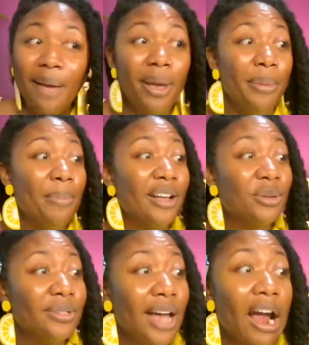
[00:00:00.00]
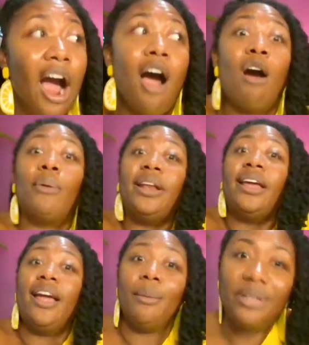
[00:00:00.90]
I may be about to retire. I already
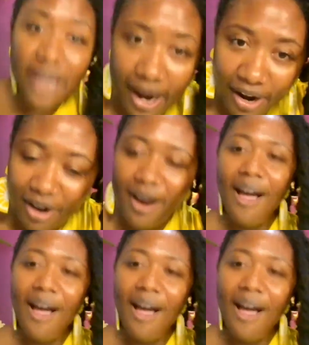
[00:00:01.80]
am retired.